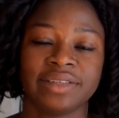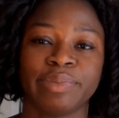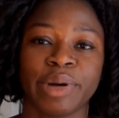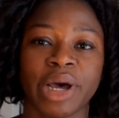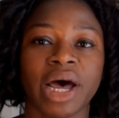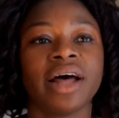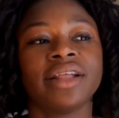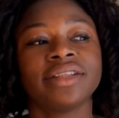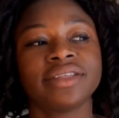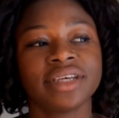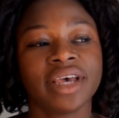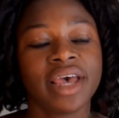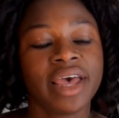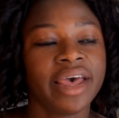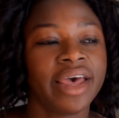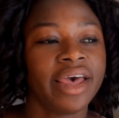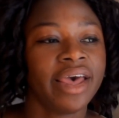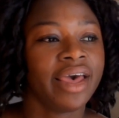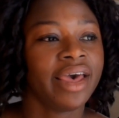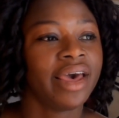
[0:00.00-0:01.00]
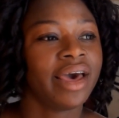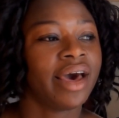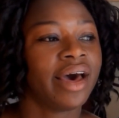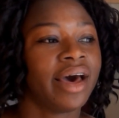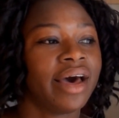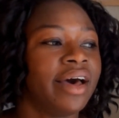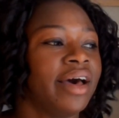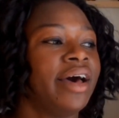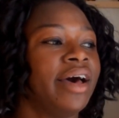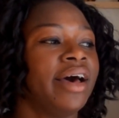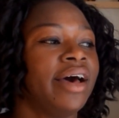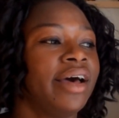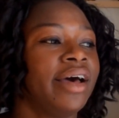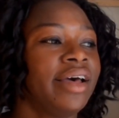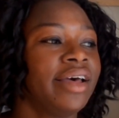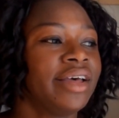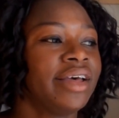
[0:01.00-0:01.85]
but I'm